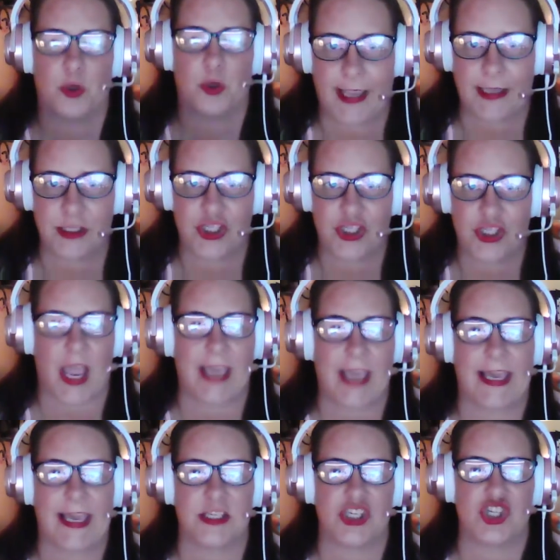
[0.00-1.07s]
her
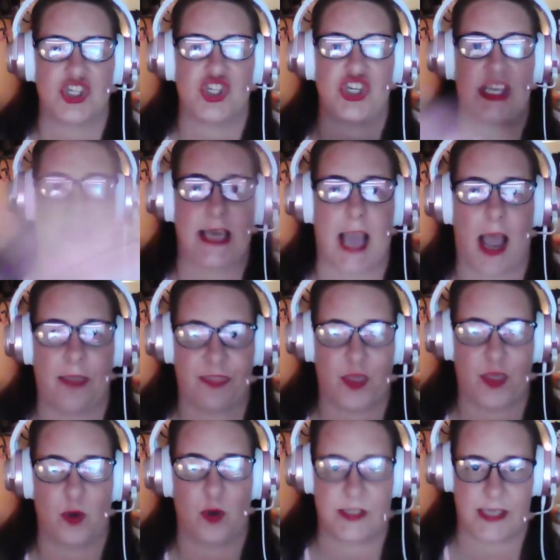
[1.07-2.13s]
page. I guess
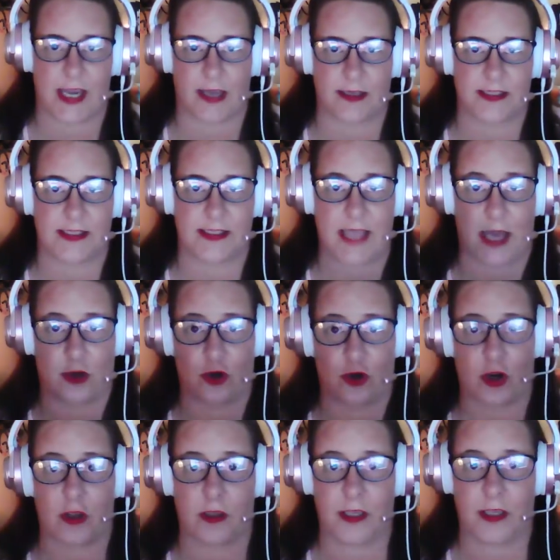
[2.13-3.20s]
she got those
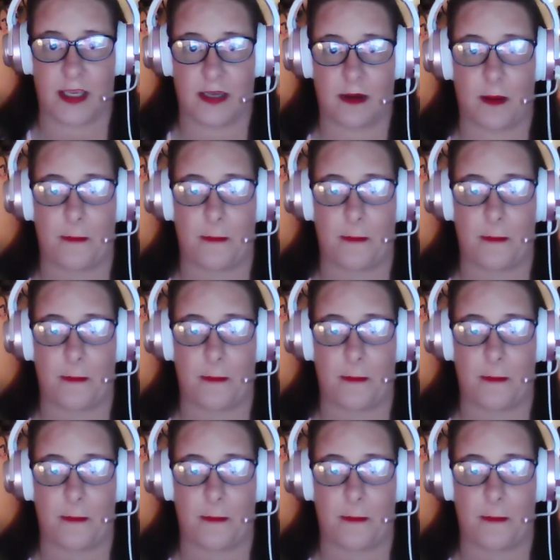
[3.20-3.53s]
texts that are